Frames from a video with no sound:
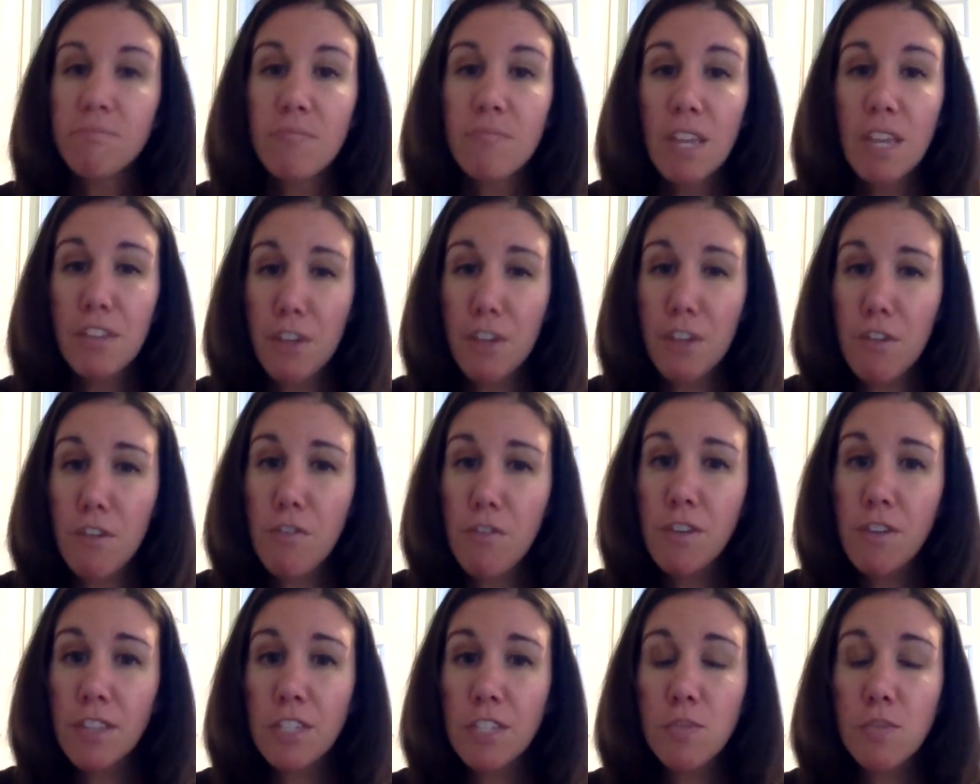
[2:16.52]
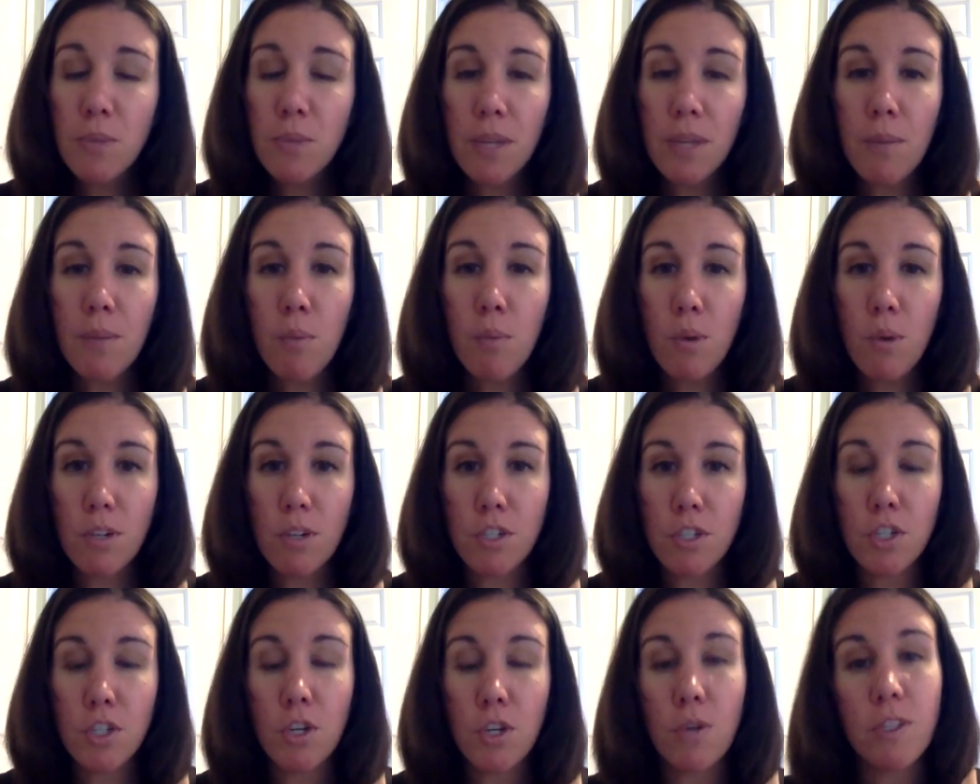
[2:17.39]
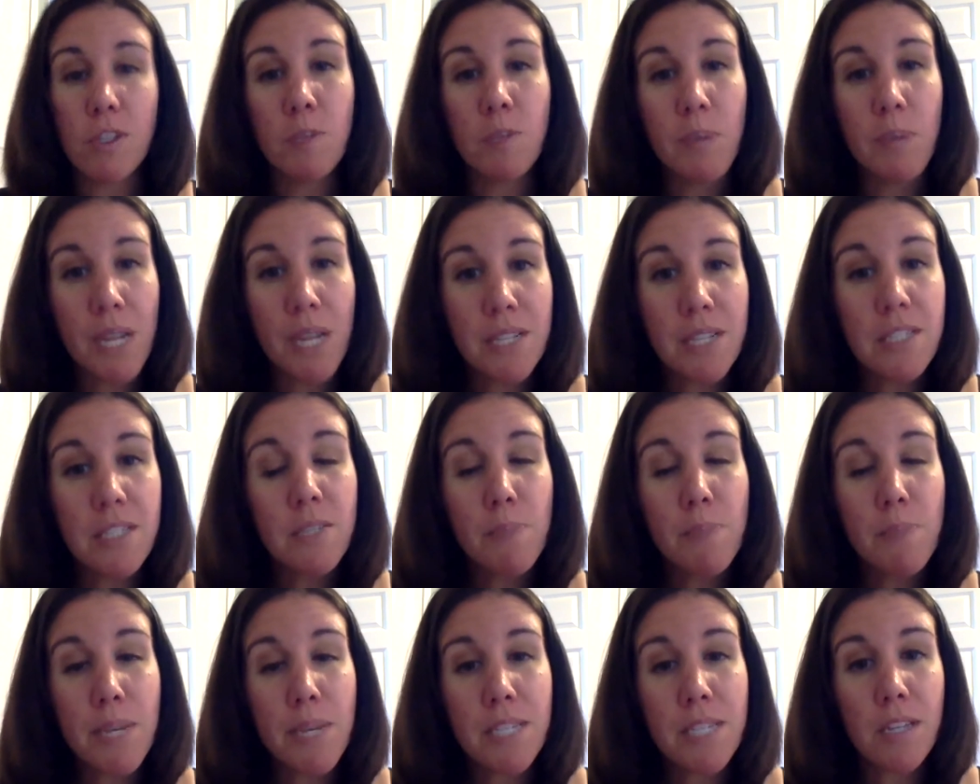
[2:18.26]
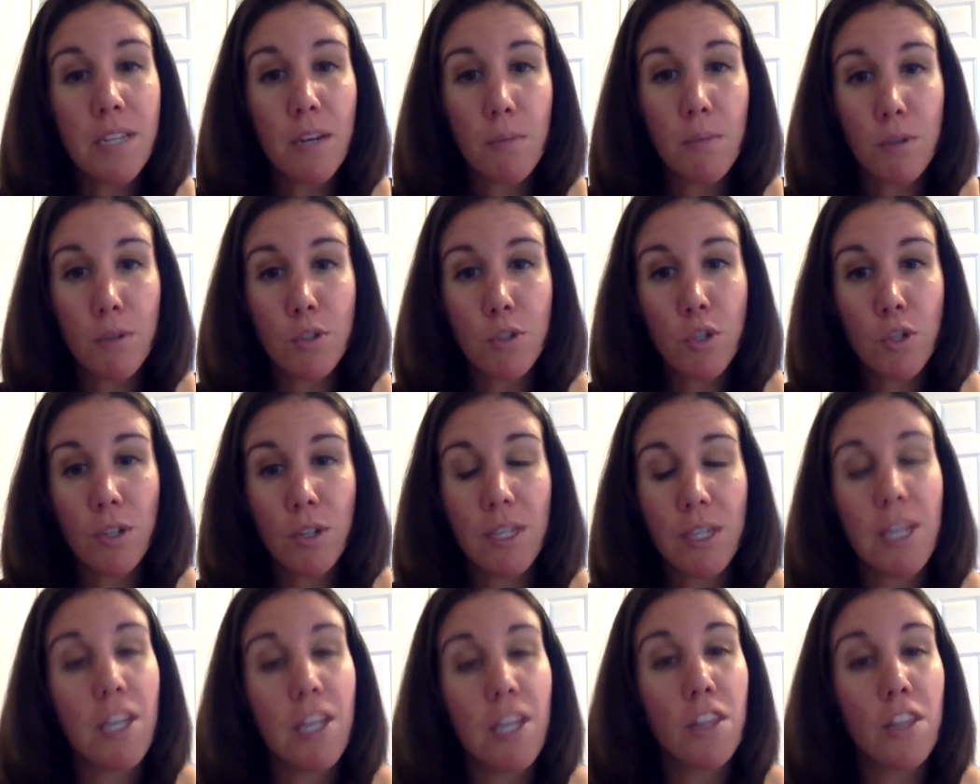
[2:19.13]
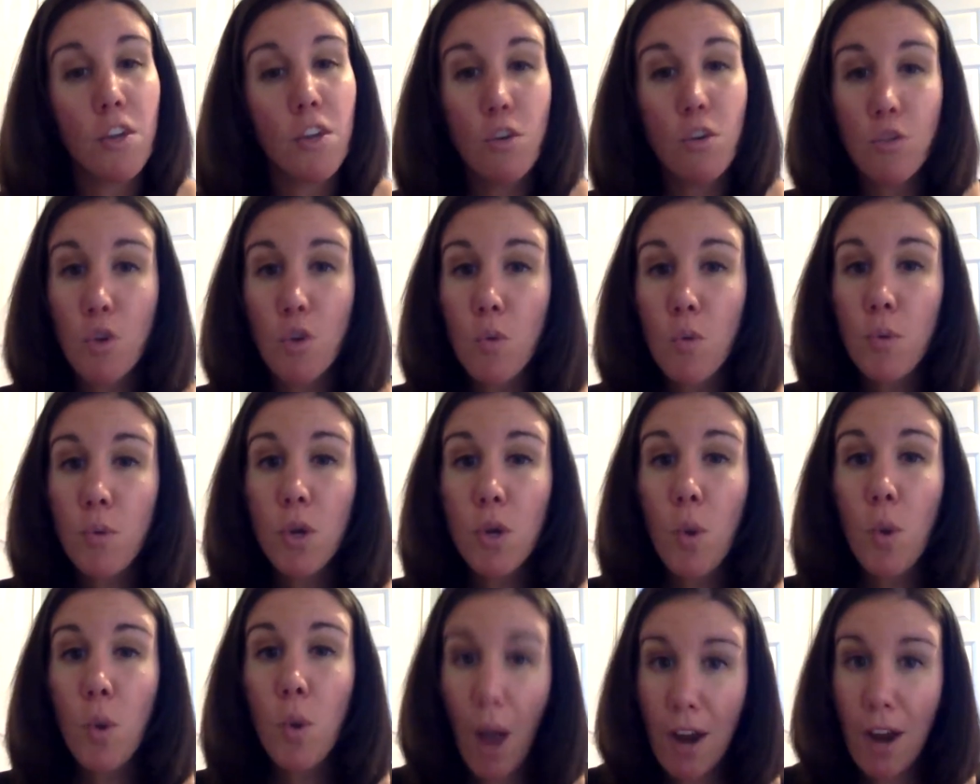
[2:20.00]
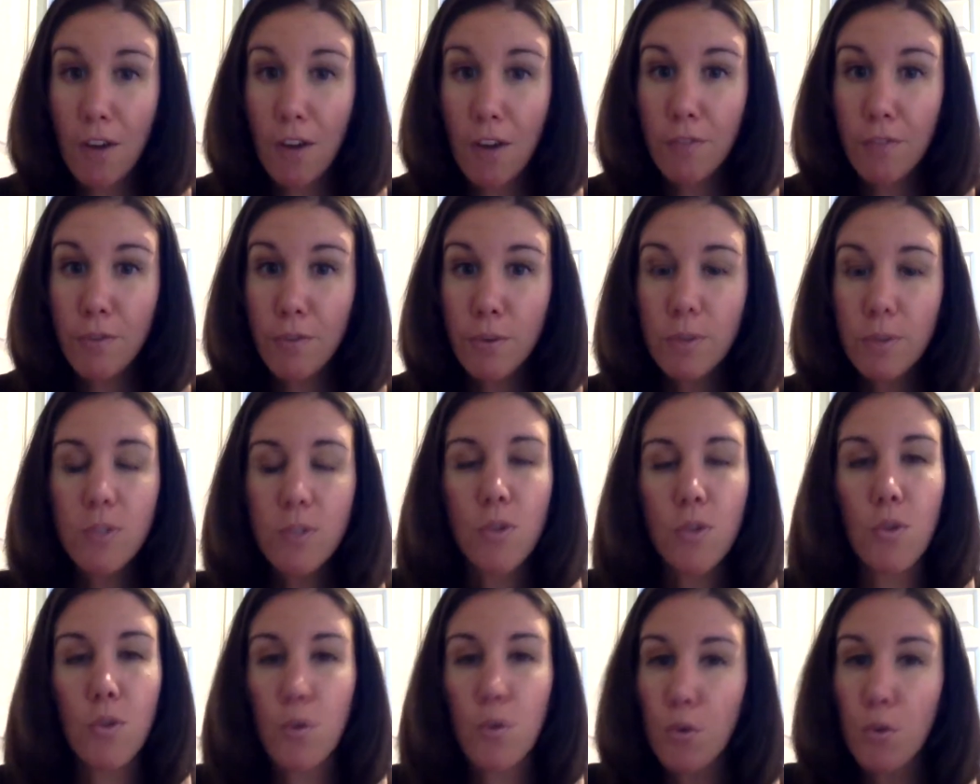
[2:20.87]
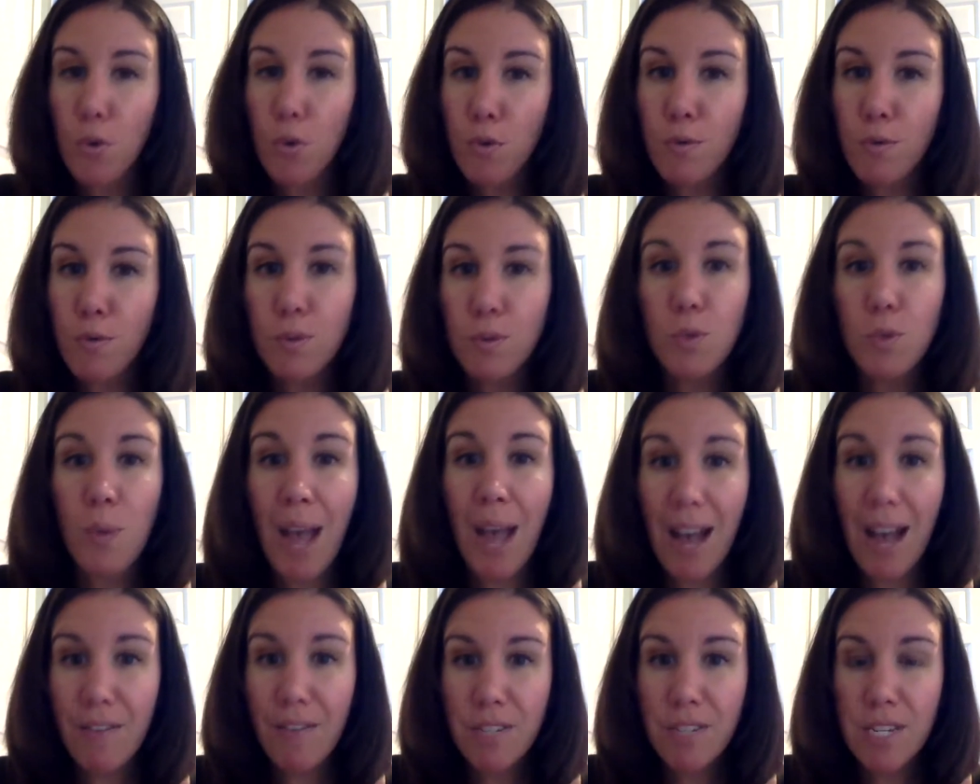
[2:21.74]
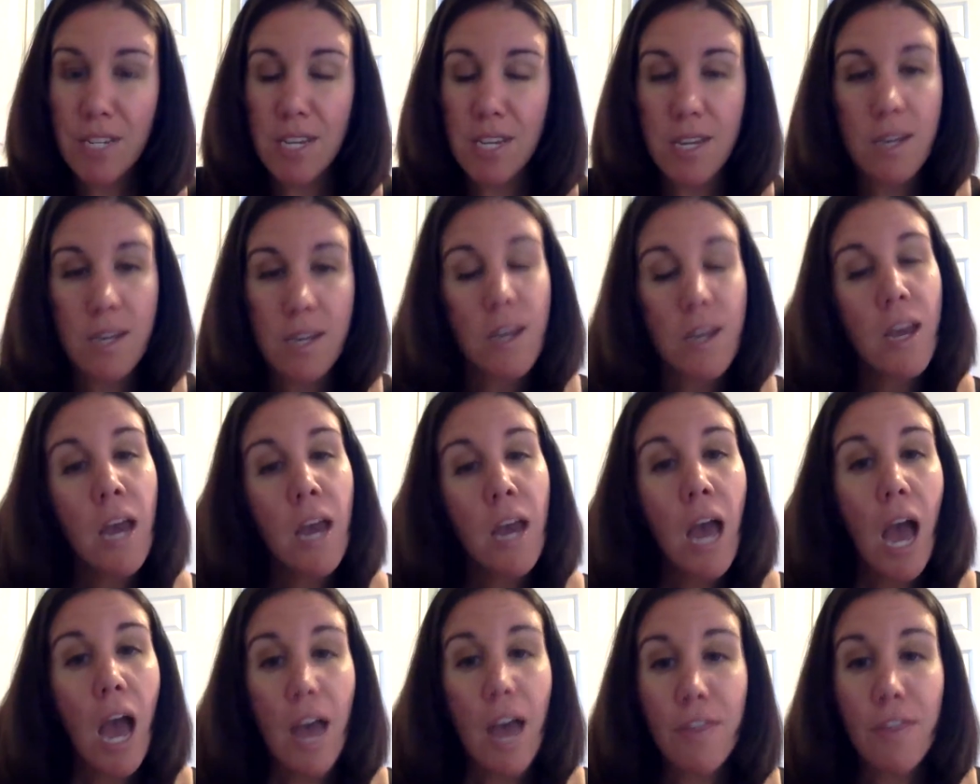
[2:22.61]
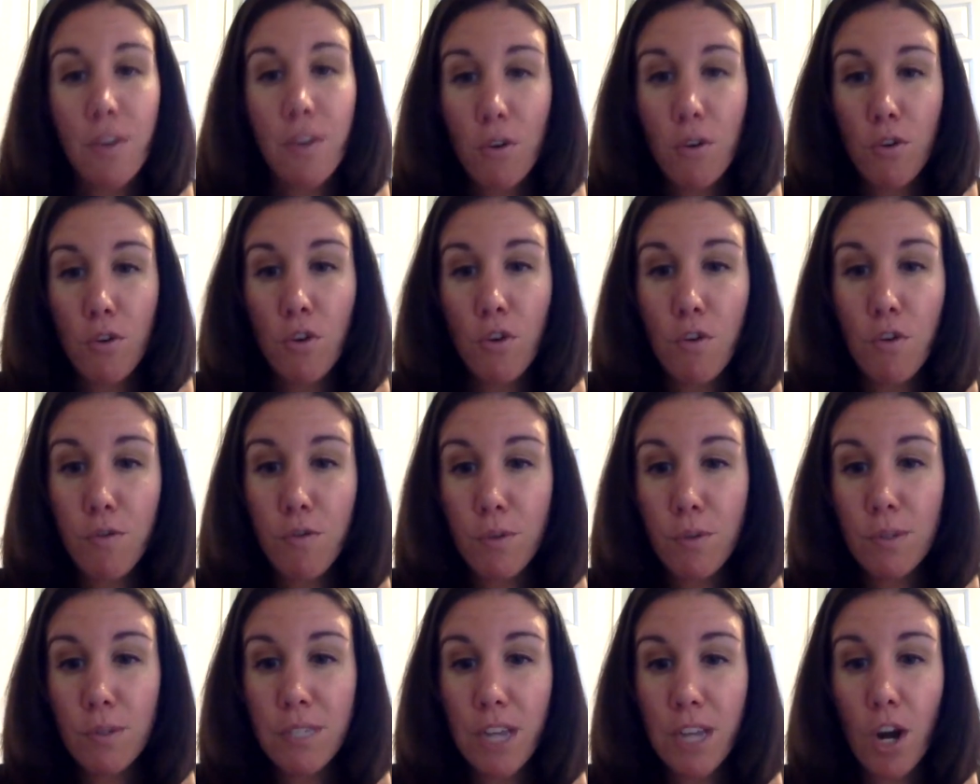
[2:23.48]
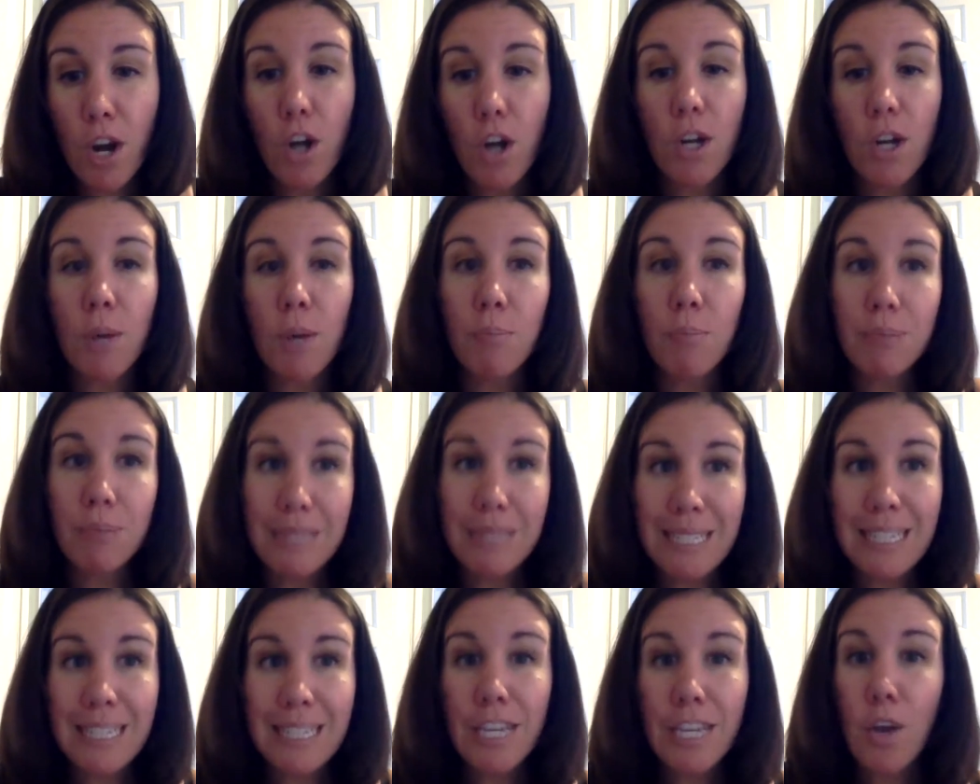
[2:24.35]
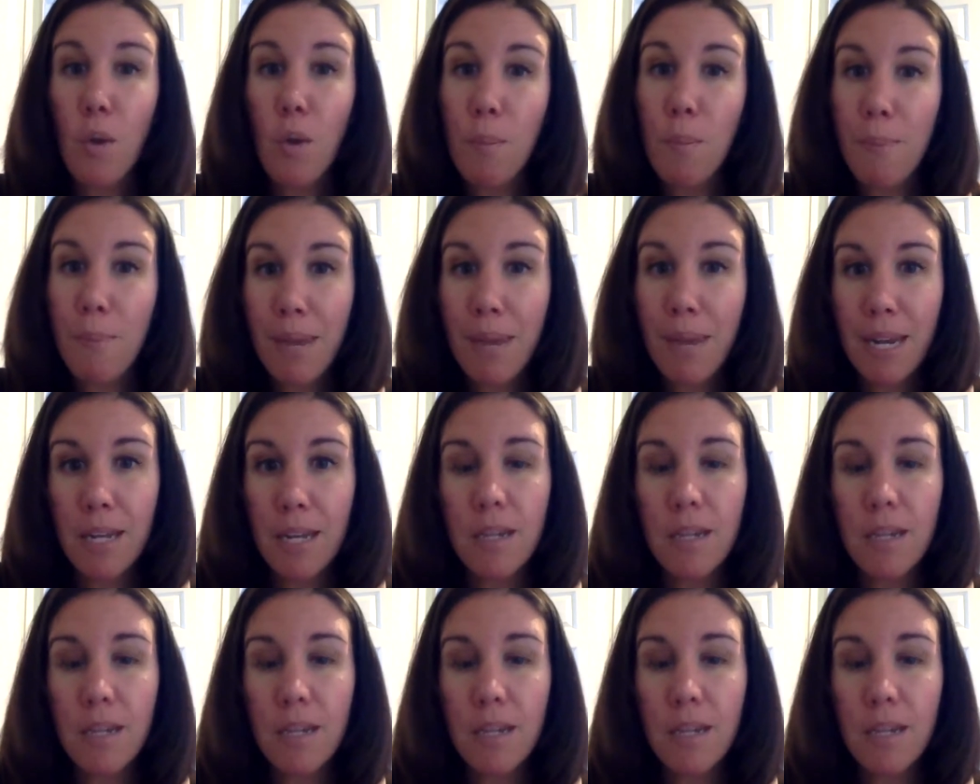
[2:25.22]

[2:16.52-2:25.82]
The other thing that's really important to note is because it's based on emotional eating, there are no required foods. So there are no foods you have to eat, and there are no foods that are completely omitted.